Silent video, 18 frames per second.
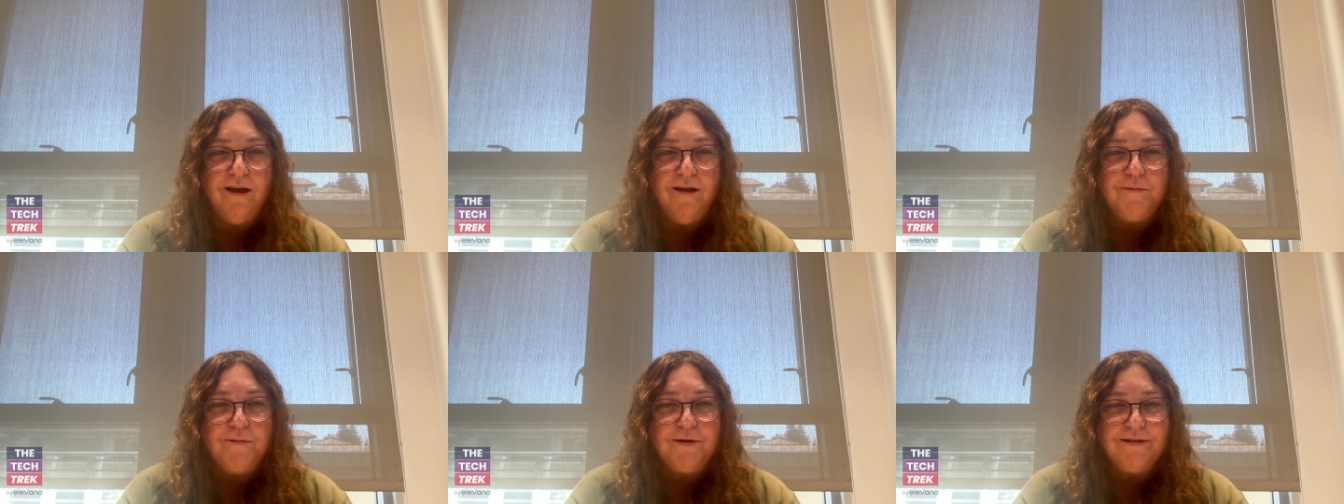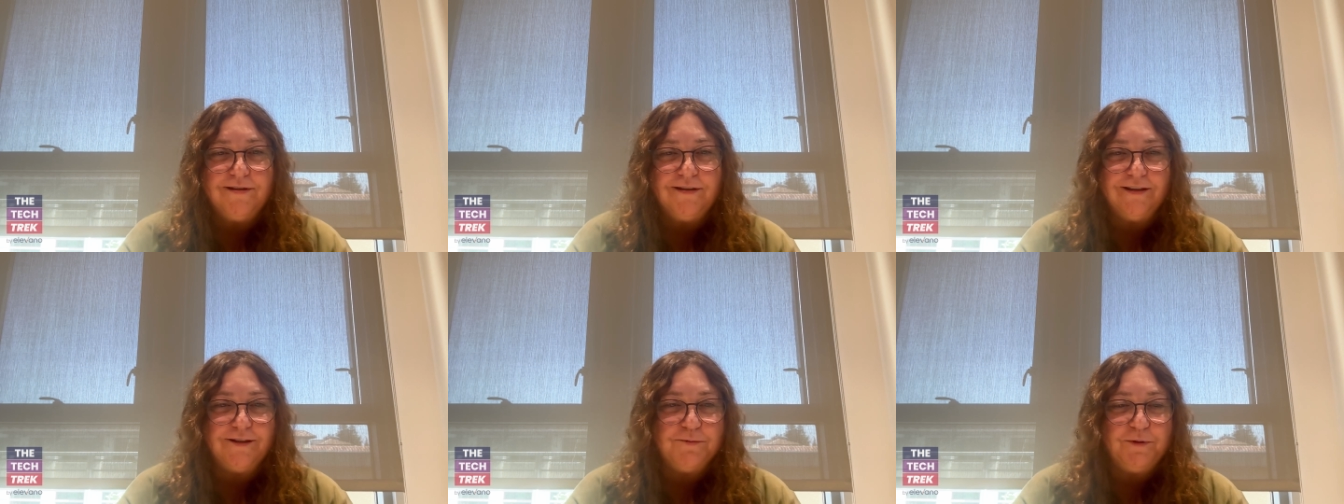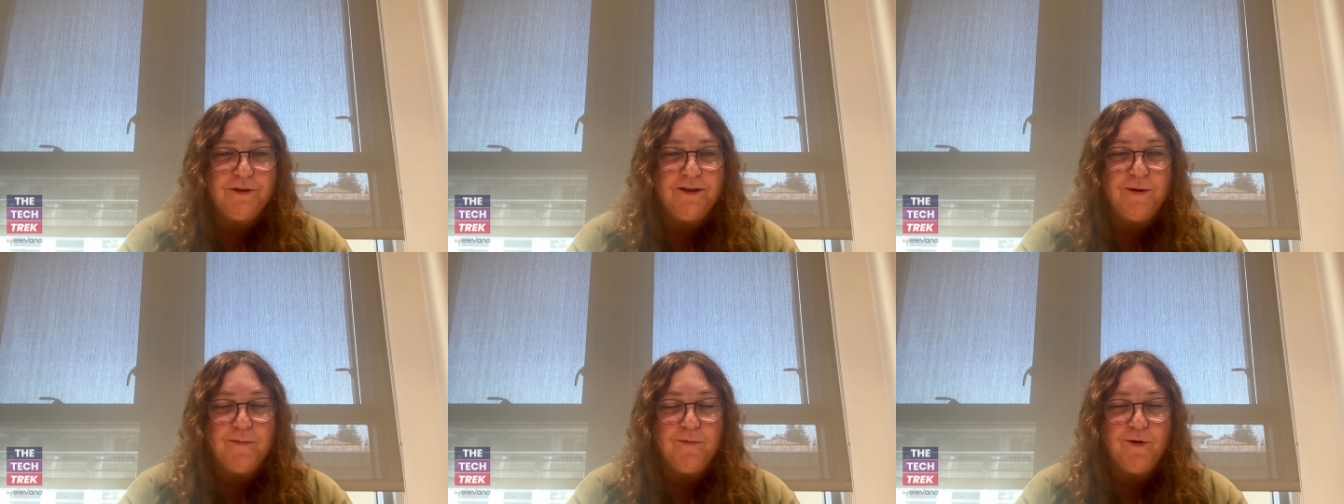because that's
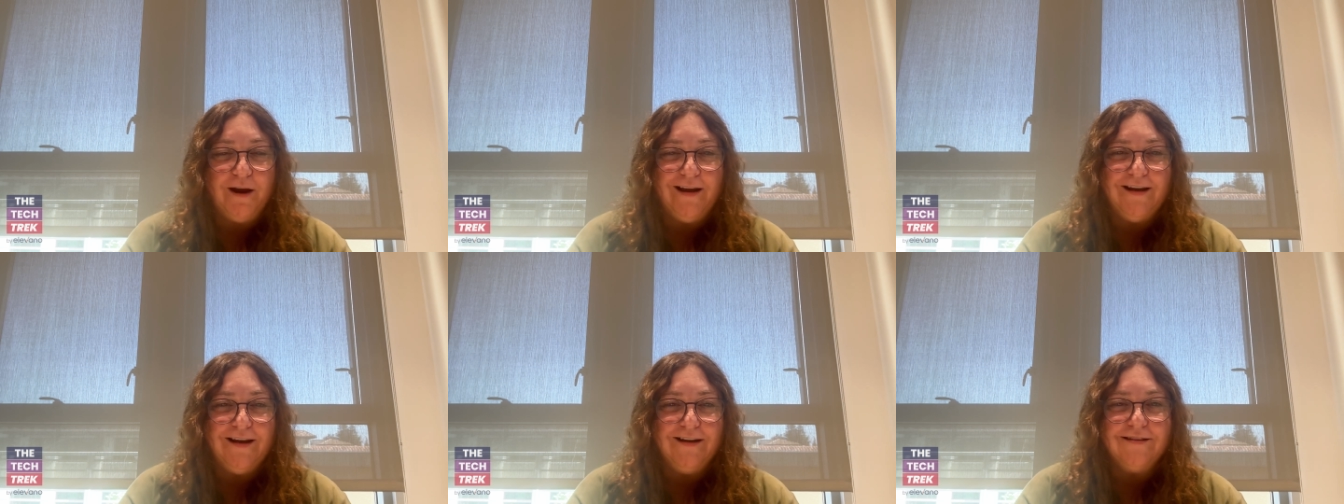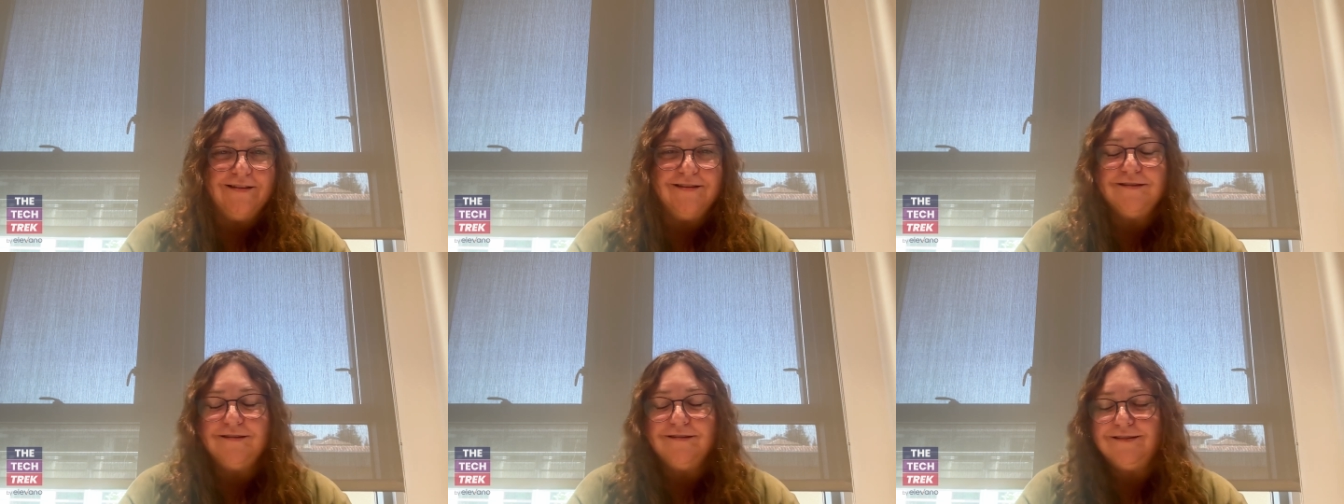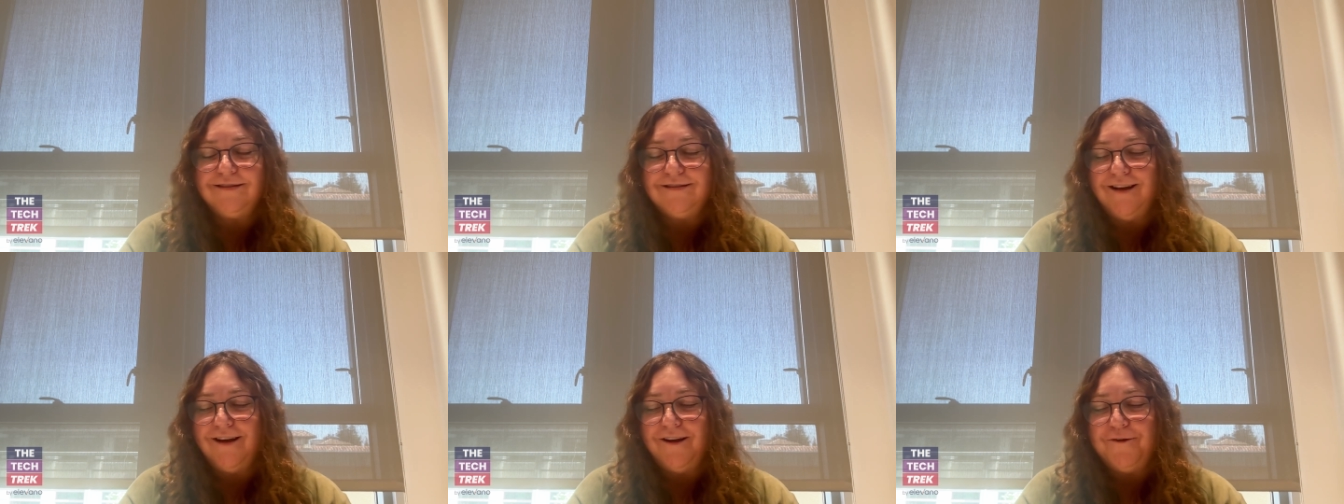what their brain needs.
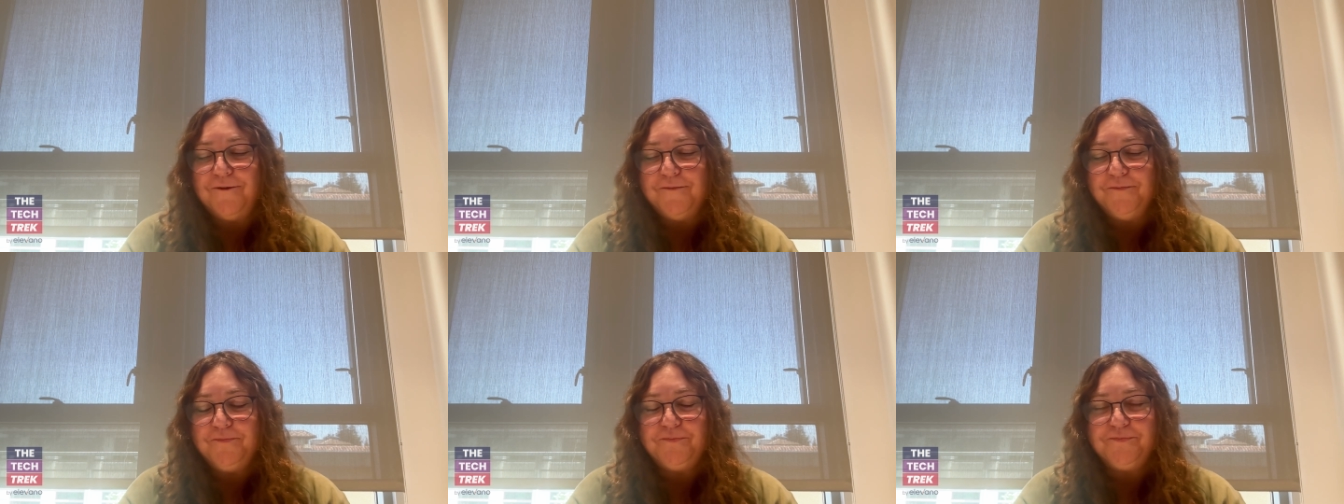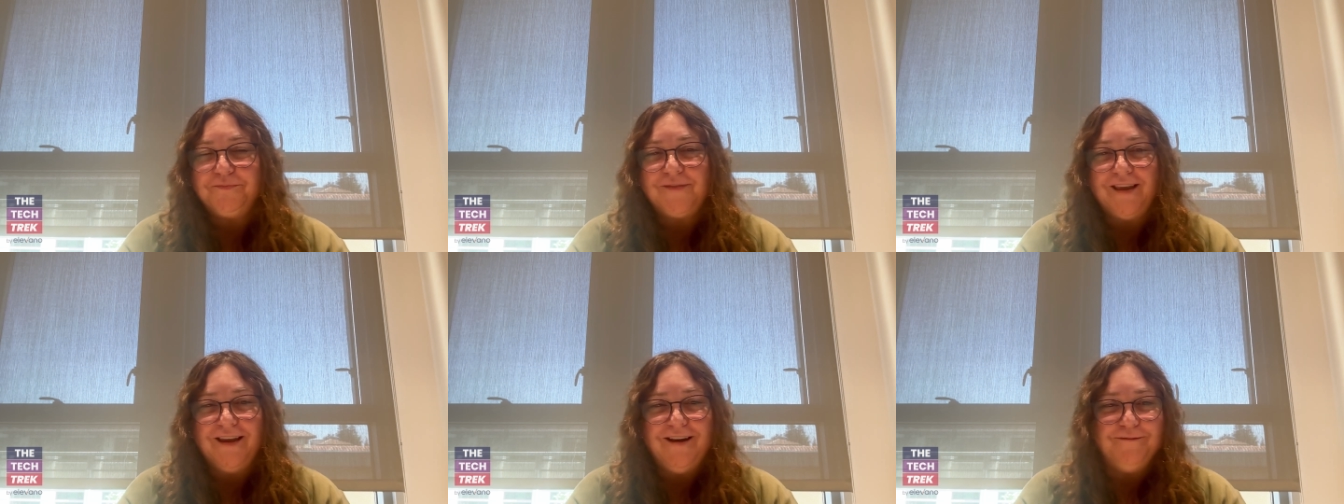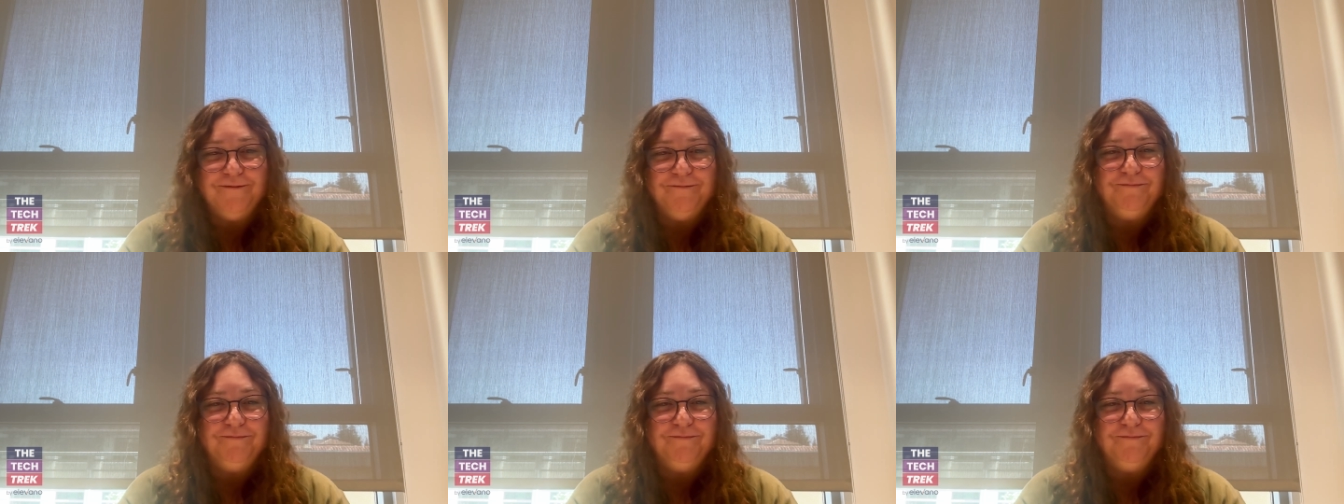So yeah.